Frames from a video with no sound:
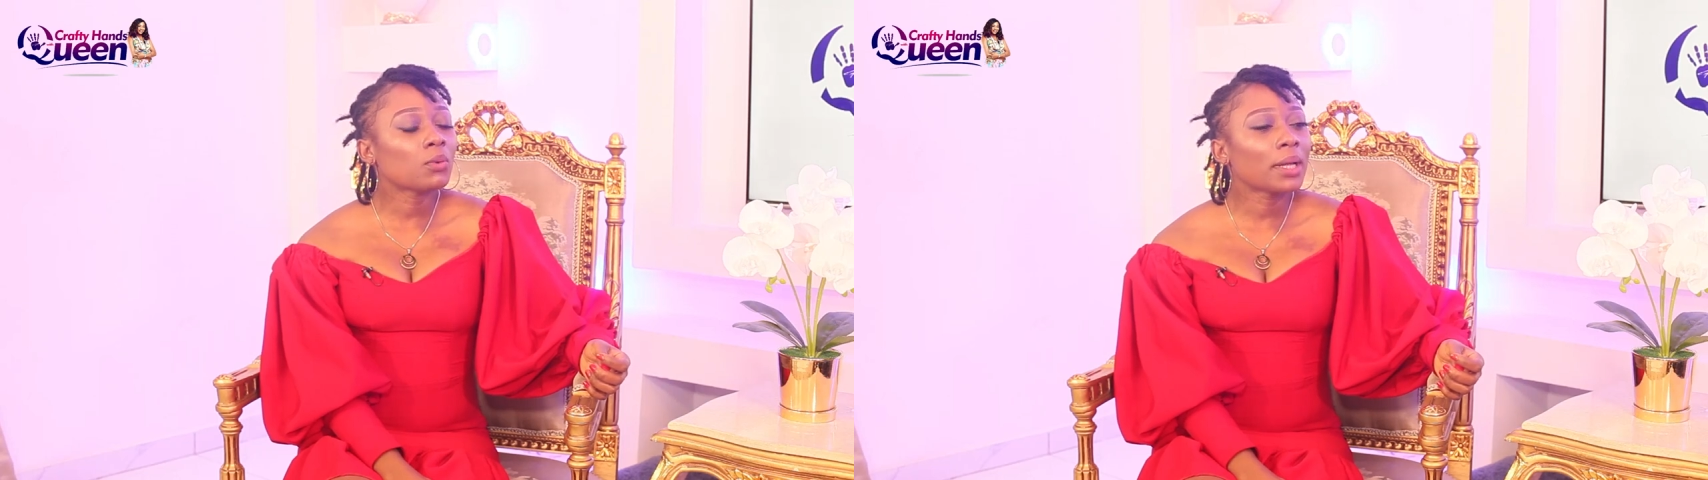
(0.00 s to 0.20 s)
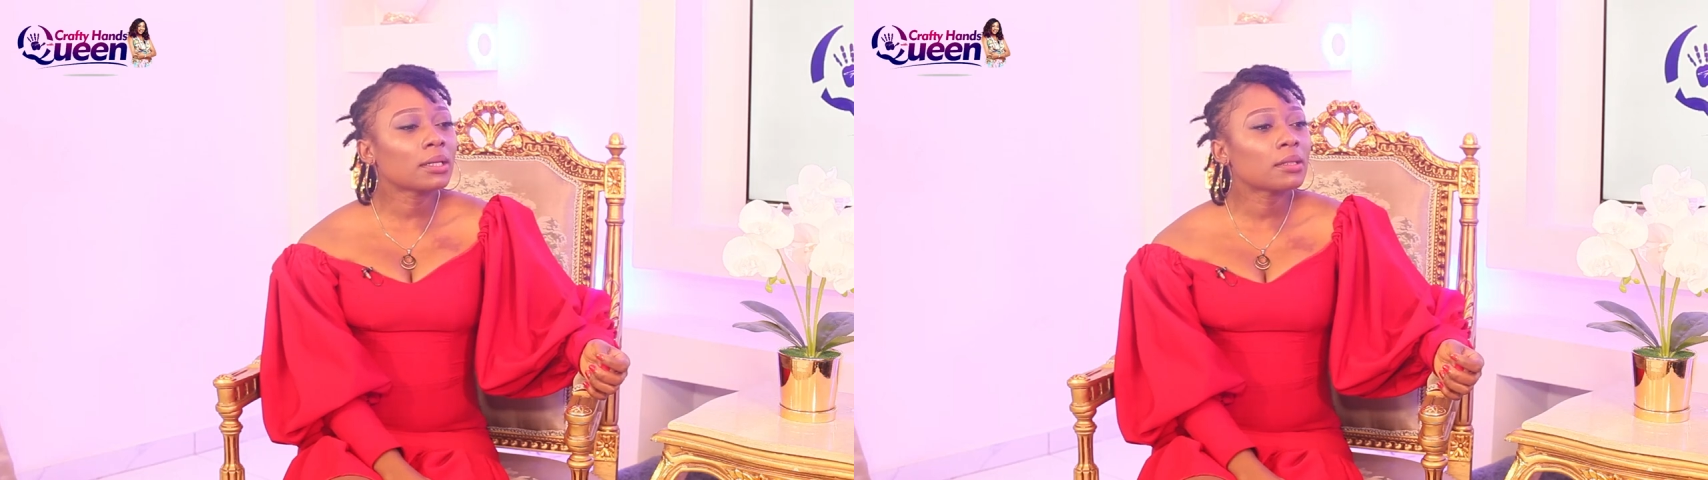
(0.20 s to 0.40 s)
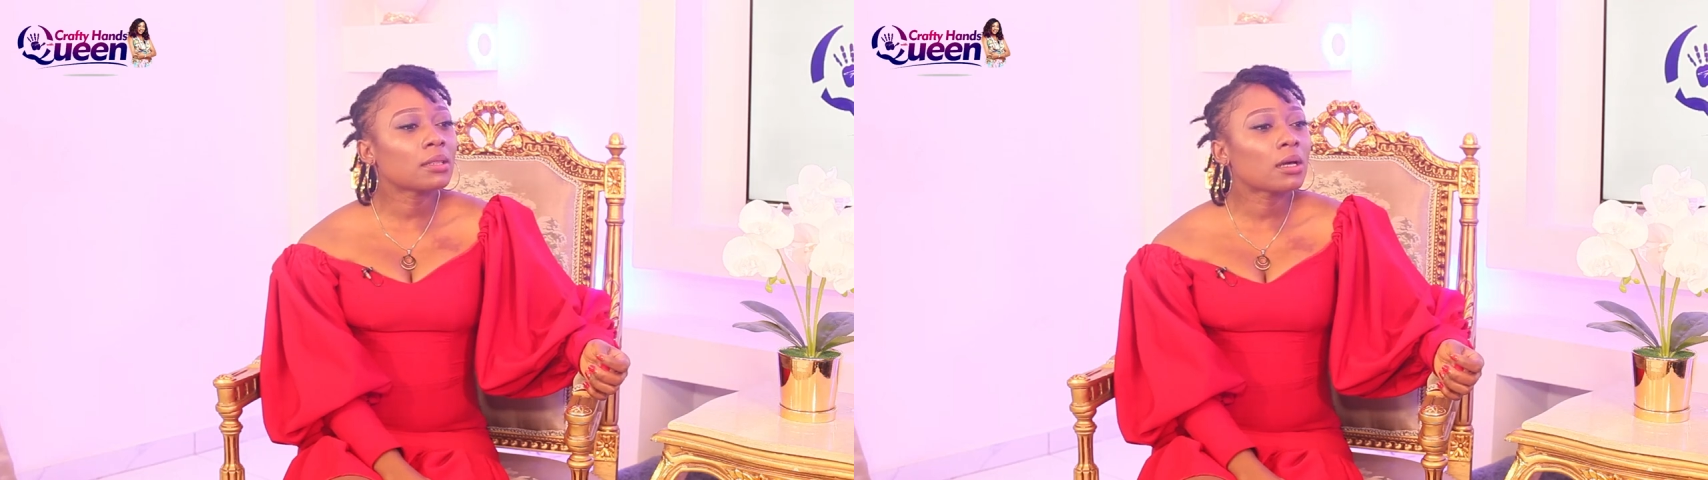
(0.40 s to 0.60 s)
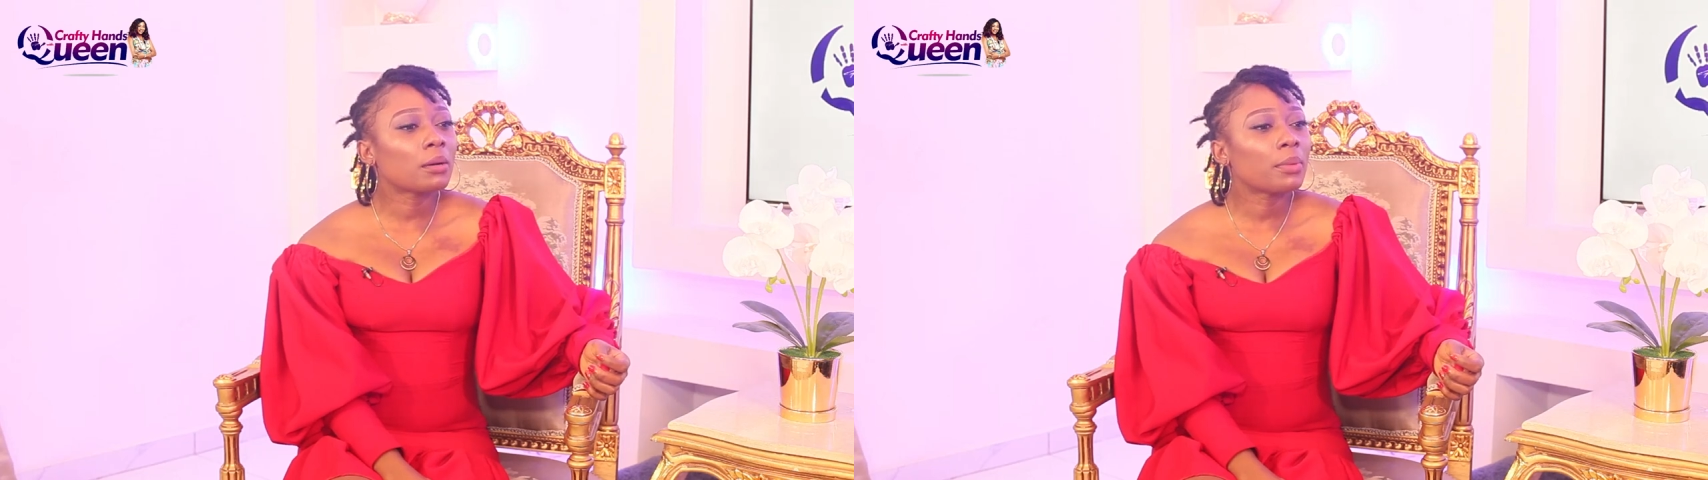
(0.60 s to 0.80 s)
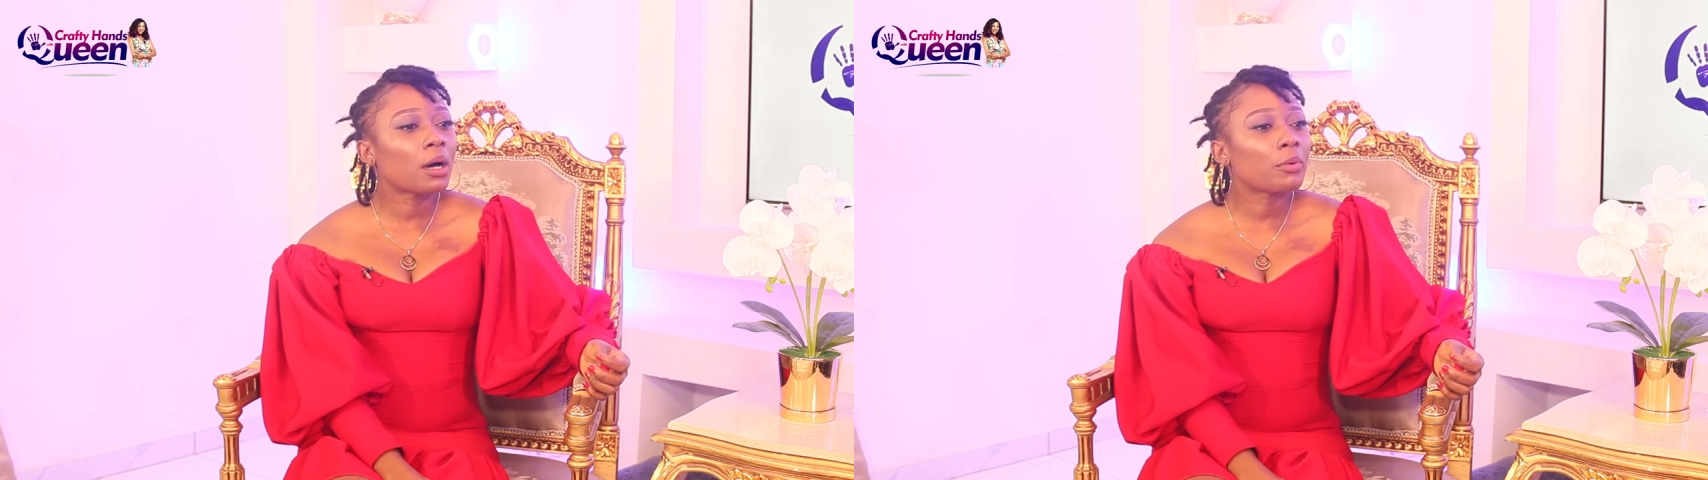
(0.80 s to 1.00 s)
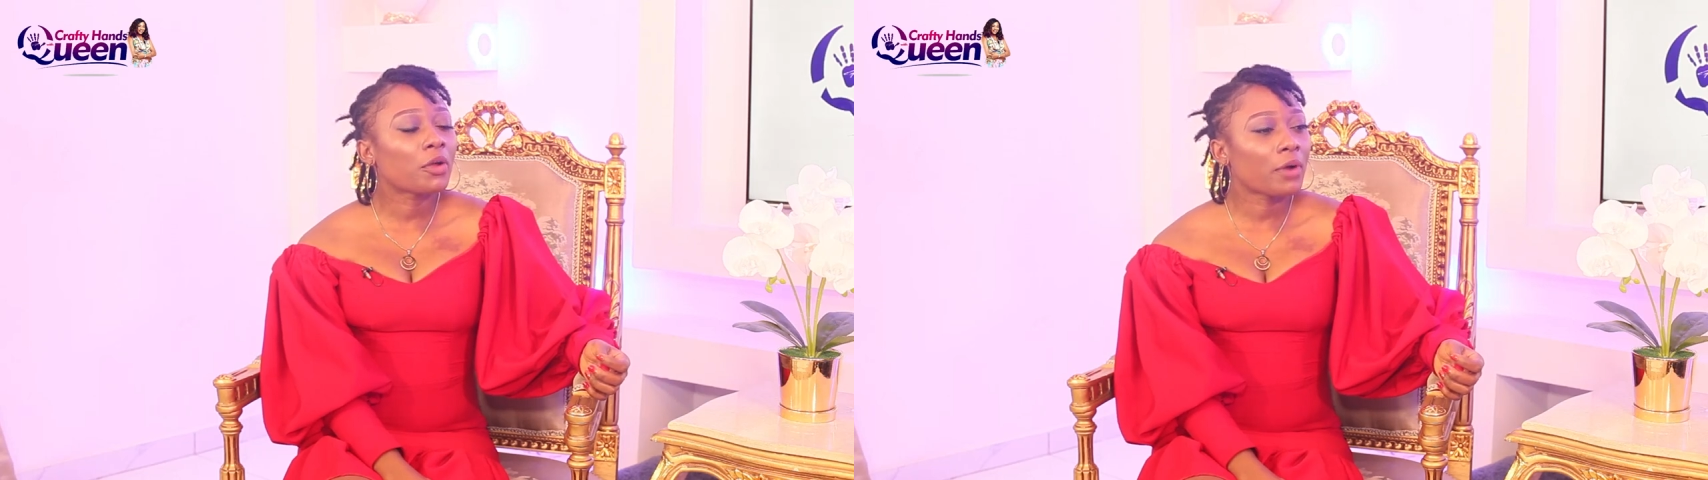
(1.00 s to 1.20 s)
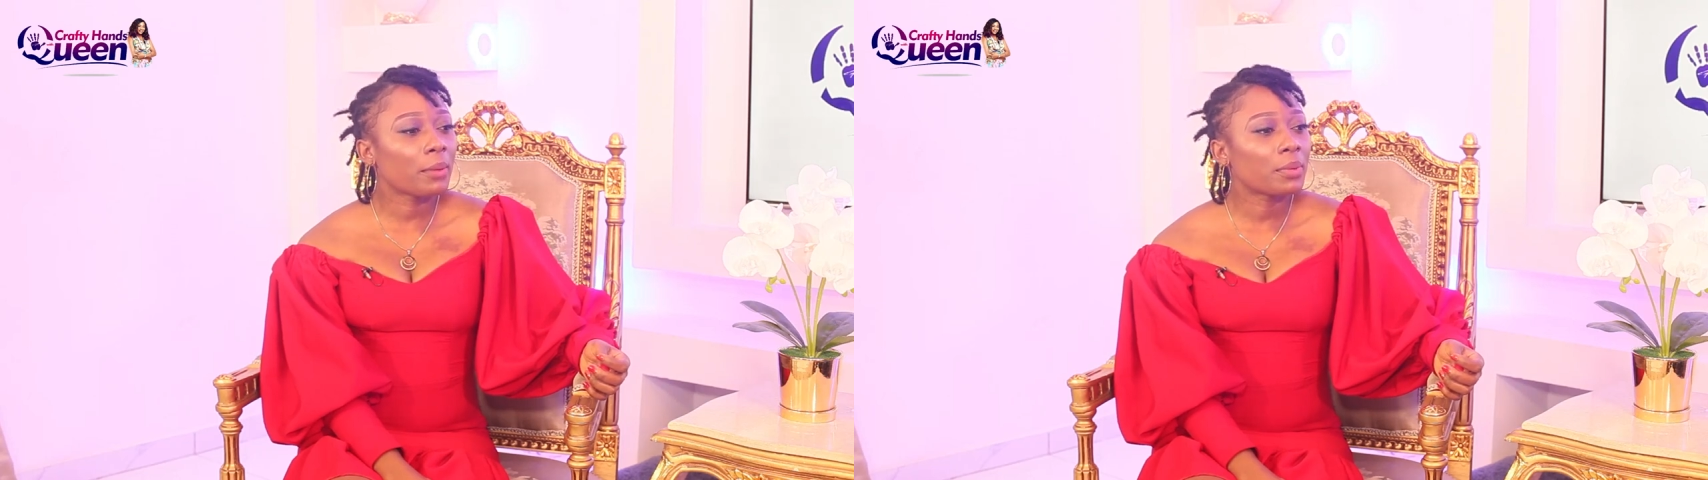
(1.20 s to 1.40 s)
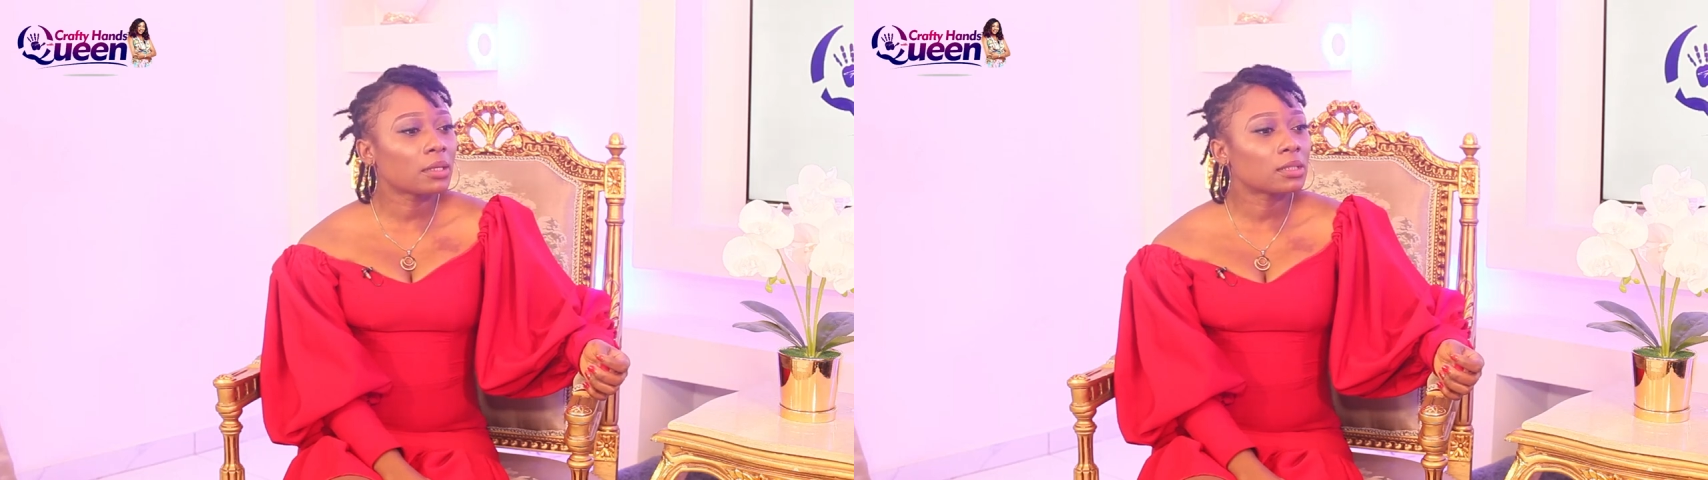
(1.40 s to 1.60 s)
when we think about
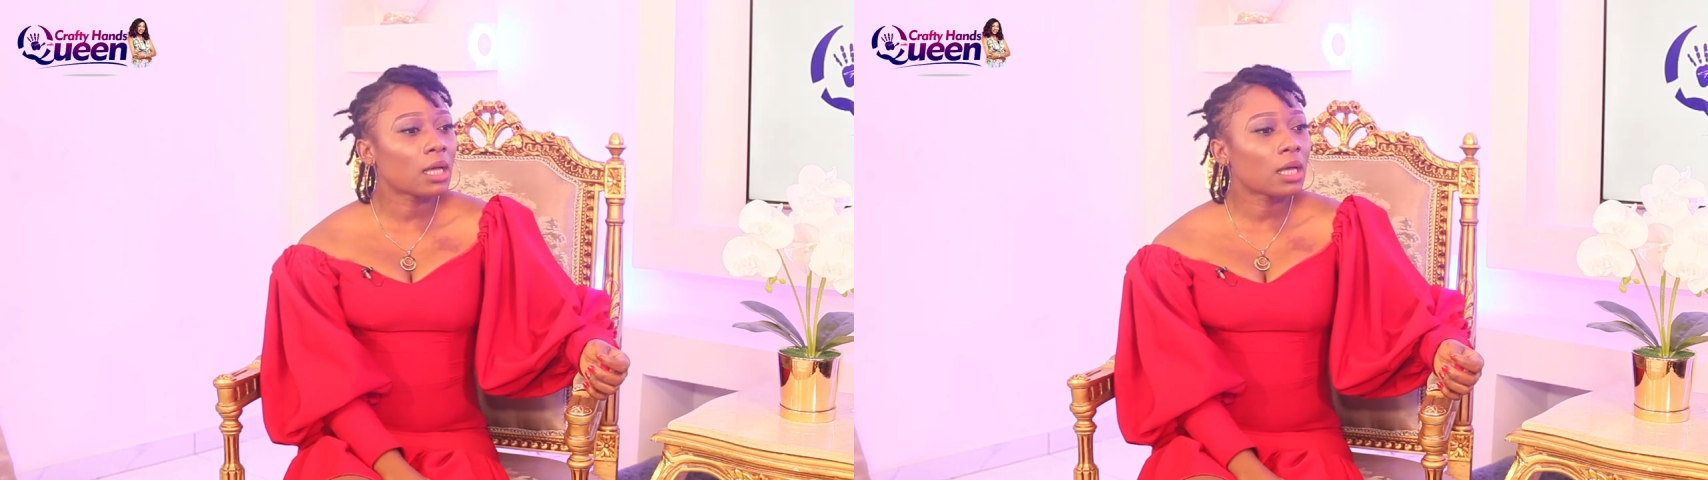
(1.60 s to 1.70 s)
Grabeth,